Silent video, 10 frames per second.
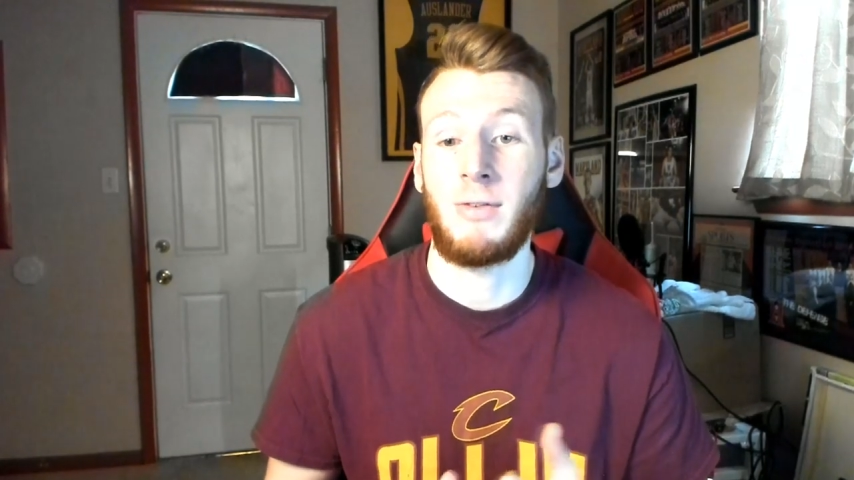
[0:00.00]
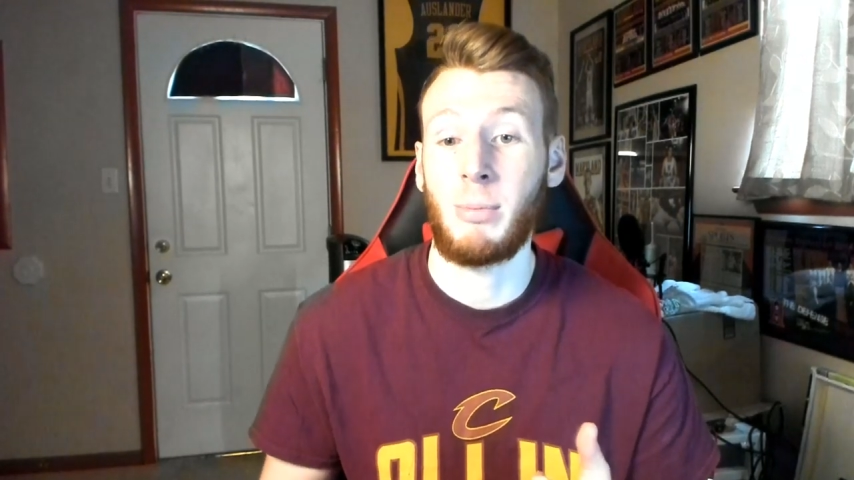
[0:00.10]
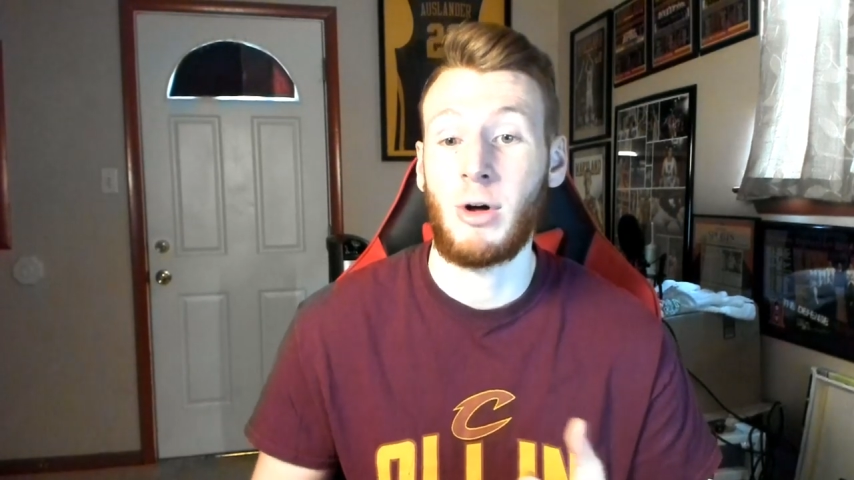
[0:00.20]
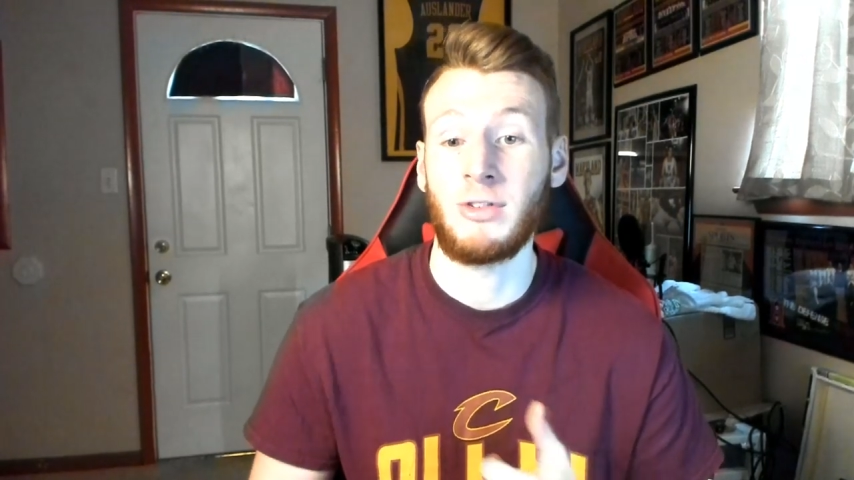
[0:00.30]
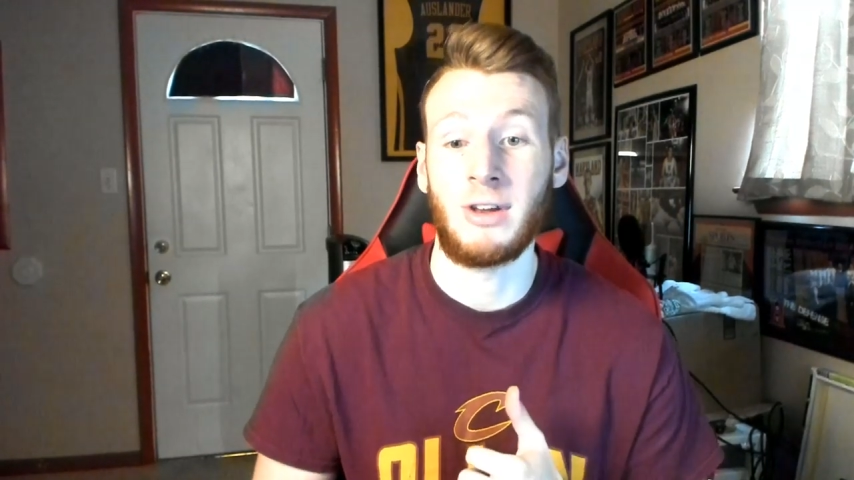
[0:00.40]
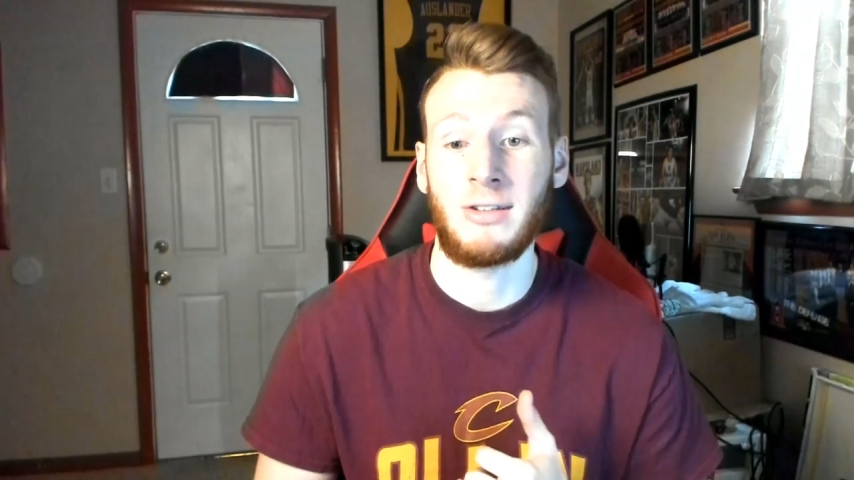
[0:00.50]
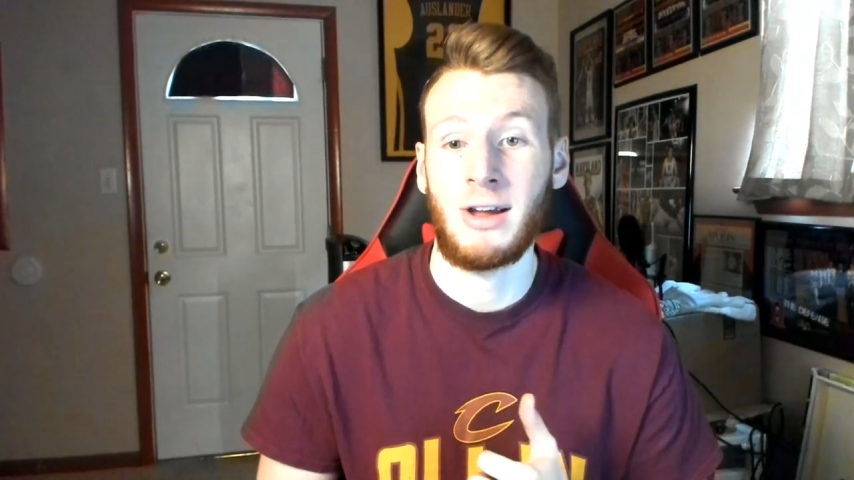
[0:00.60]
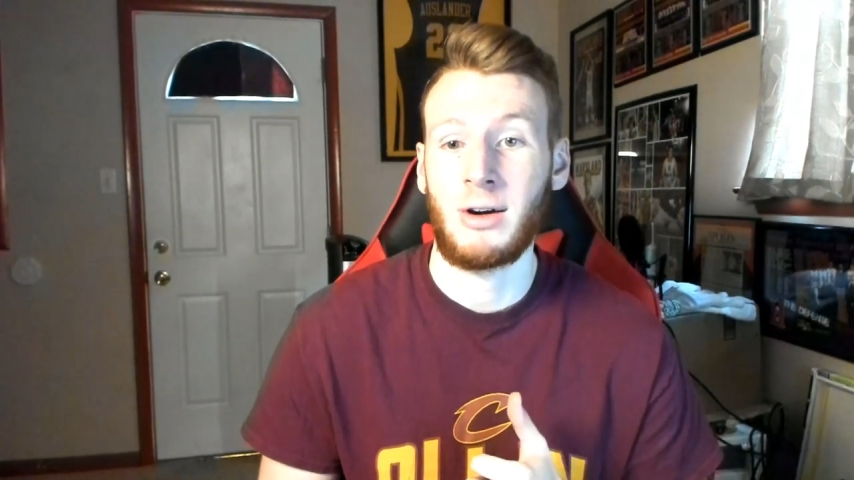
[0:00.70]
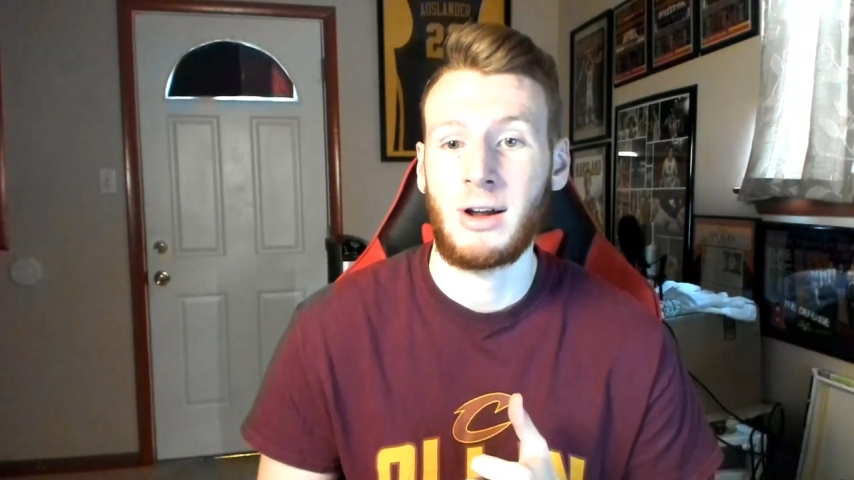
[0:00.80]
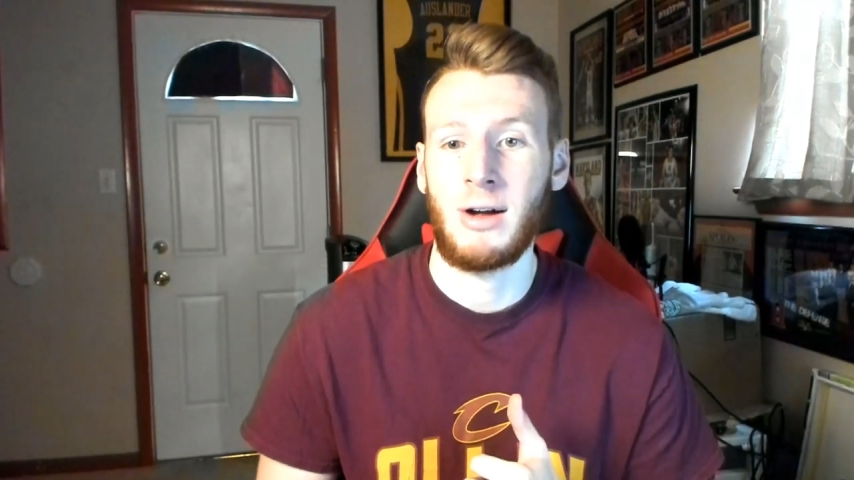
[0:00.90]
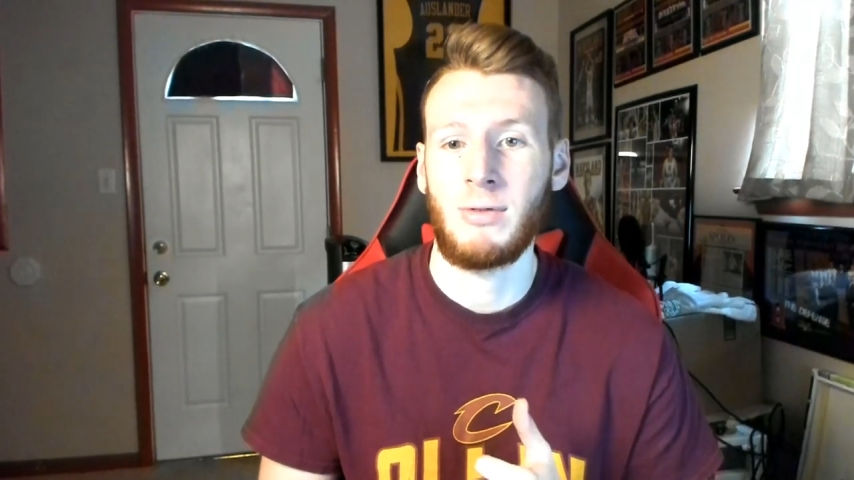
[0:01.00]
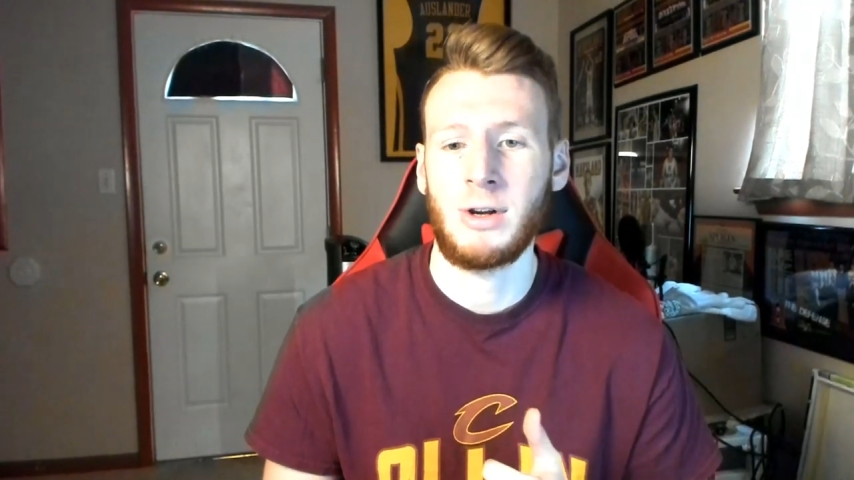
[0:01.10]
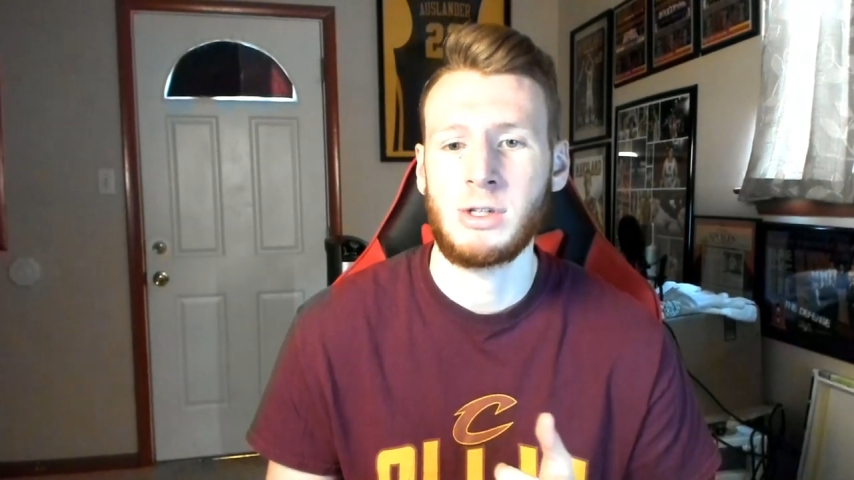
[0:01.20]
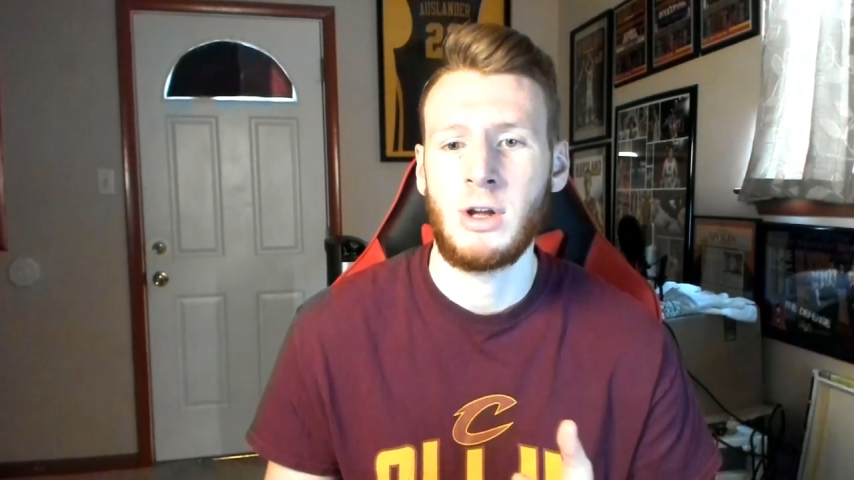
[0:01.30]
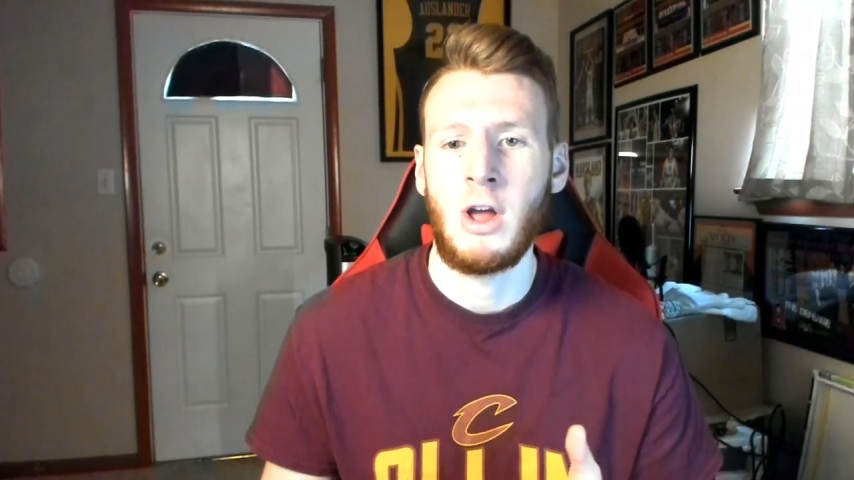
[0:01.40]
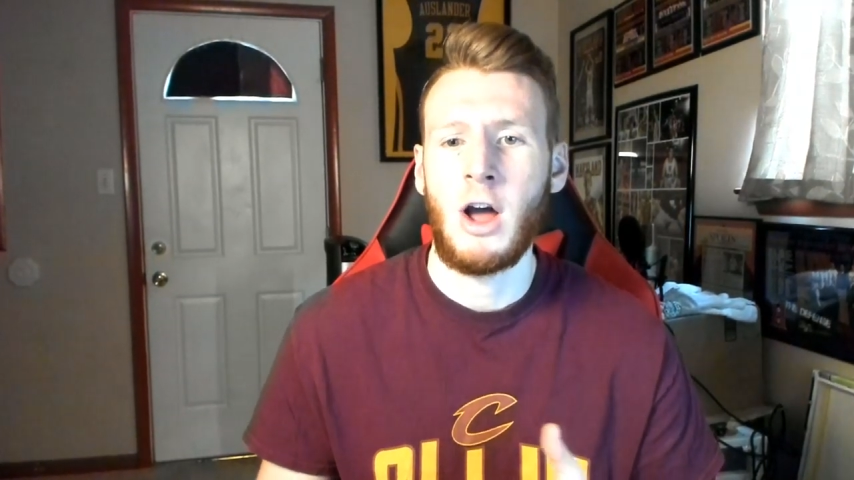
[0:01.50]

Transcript: fit balls into tighter coverage.